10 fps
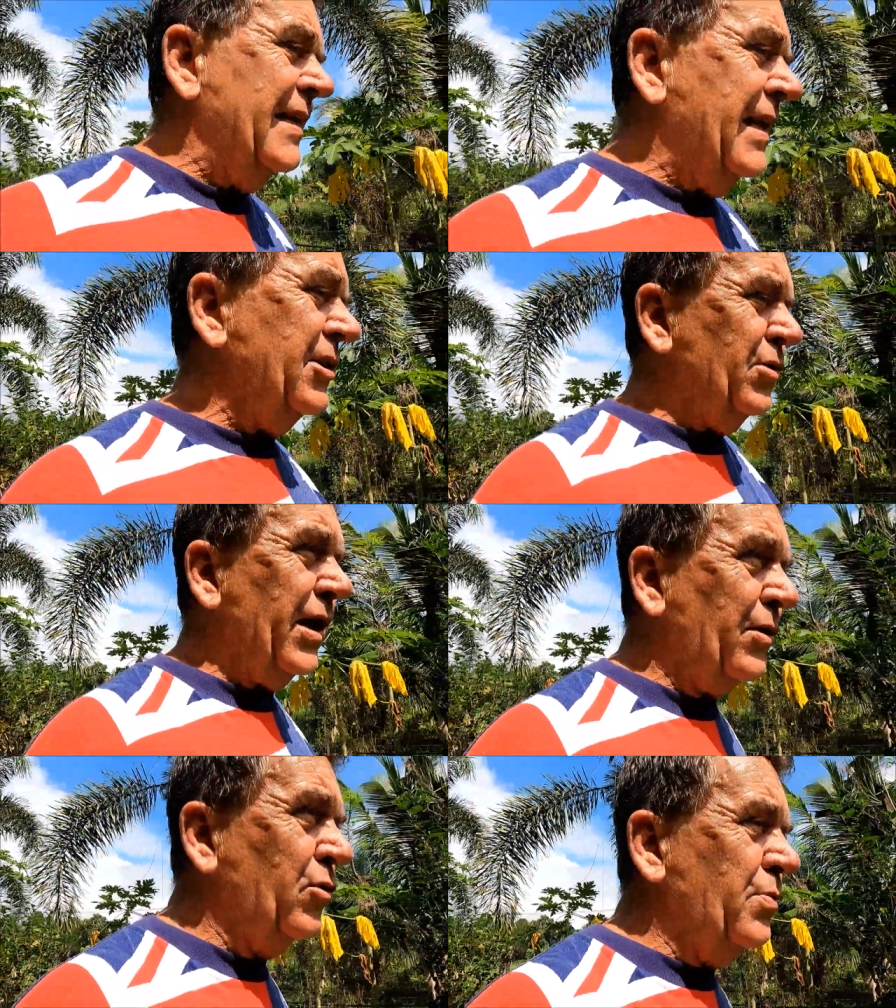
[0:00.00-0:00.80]
Now, that
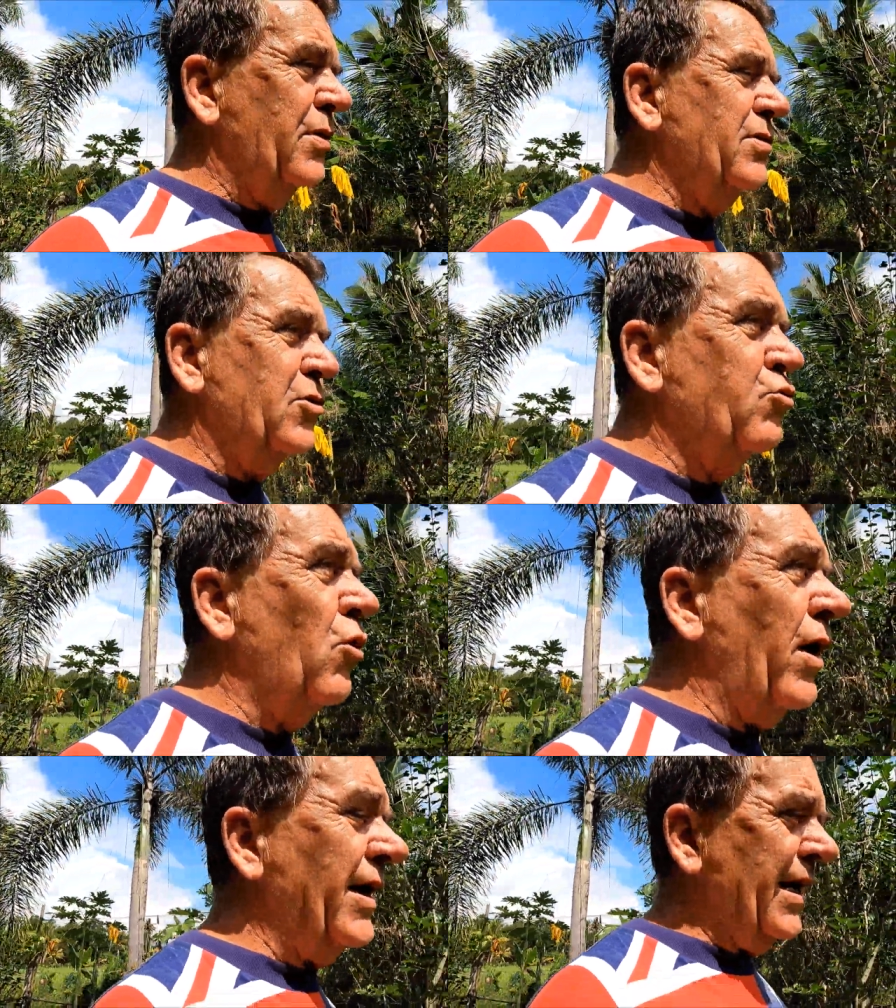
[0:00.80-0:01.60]
should go good because it's
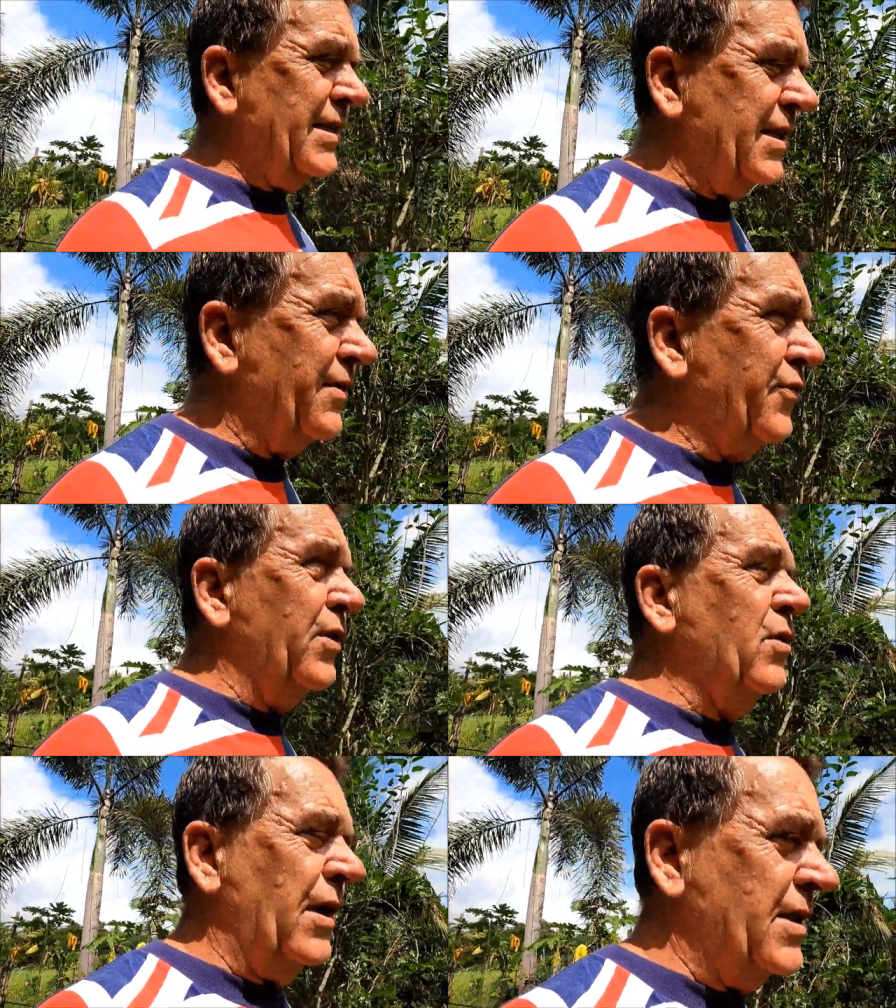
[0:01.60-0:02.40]
right next to the
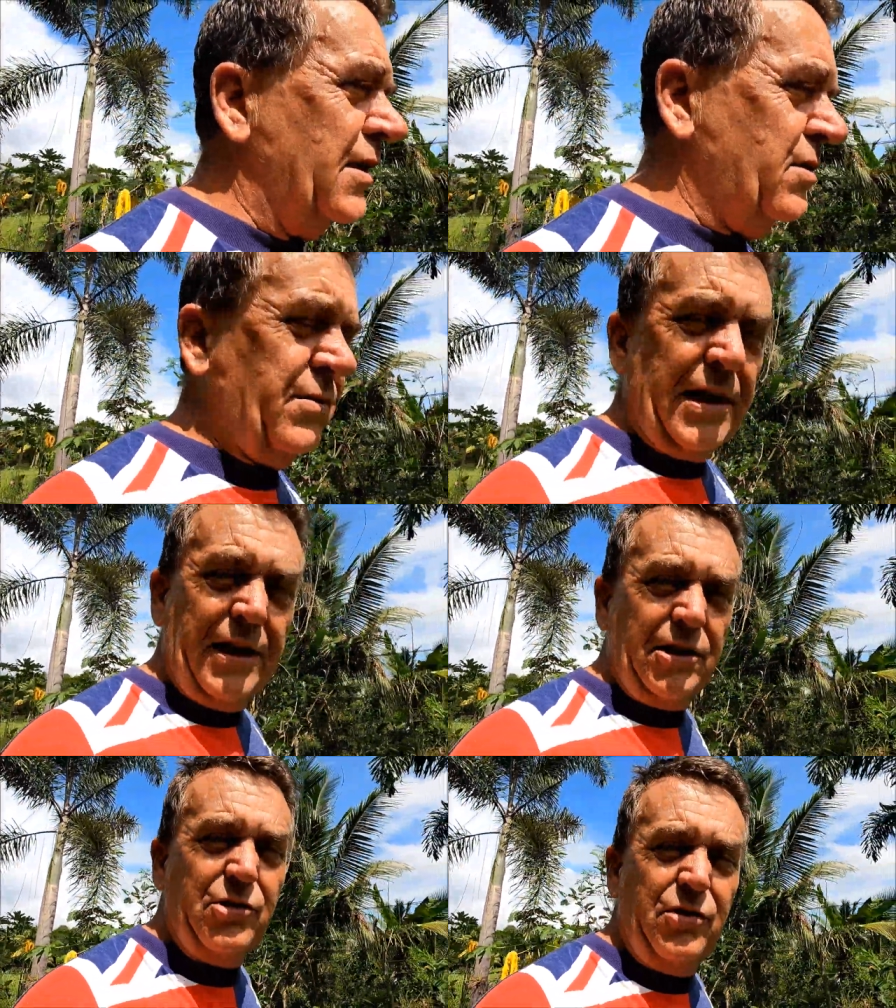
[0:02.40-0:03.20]
three, it's
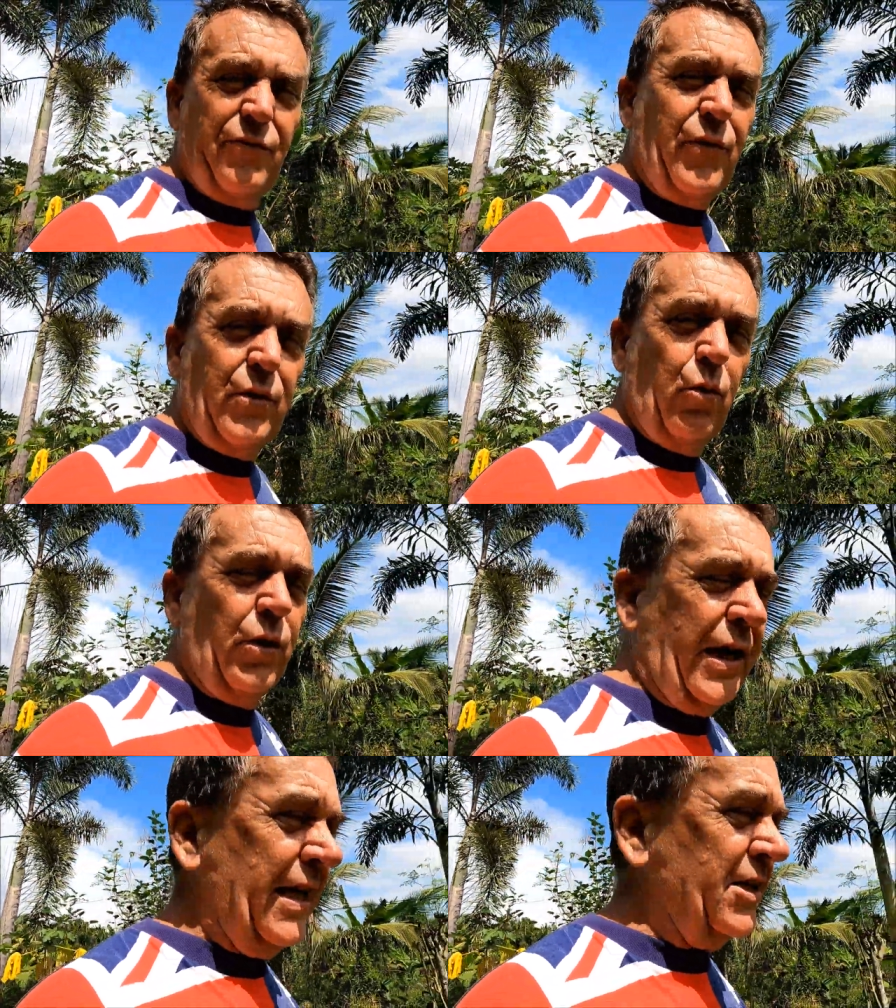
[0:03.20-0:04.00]
connected to the
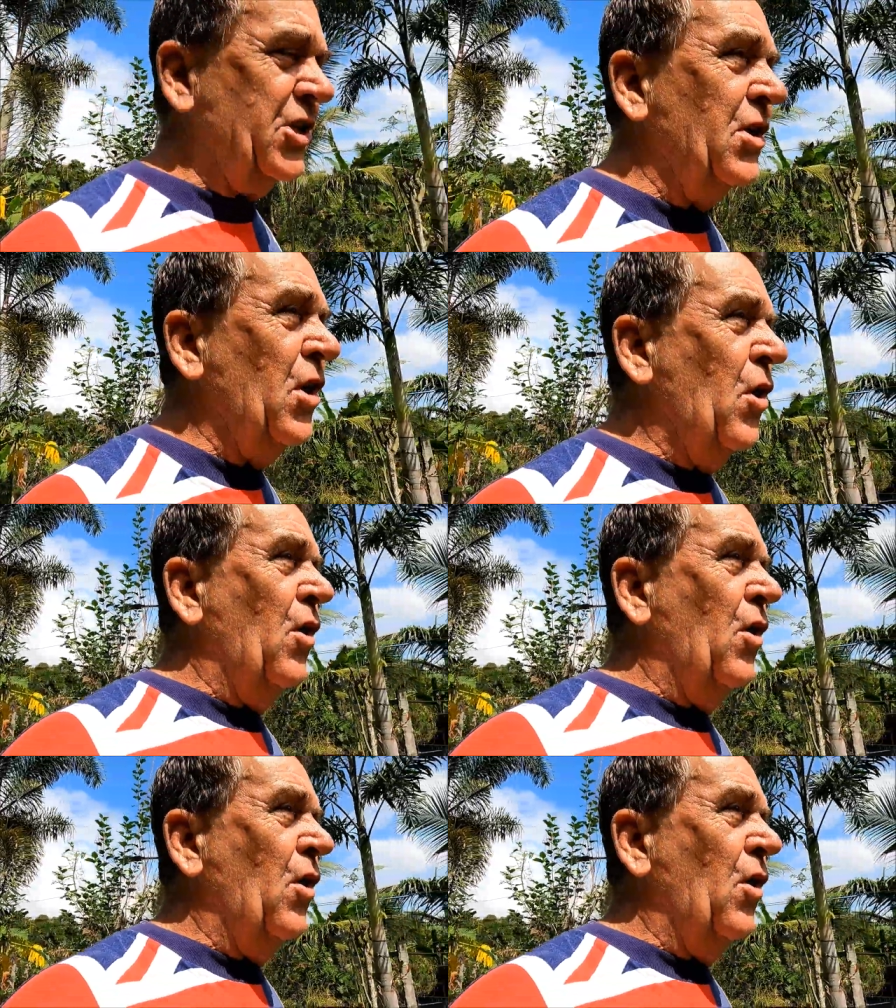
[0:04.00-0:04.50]
three-quarter inch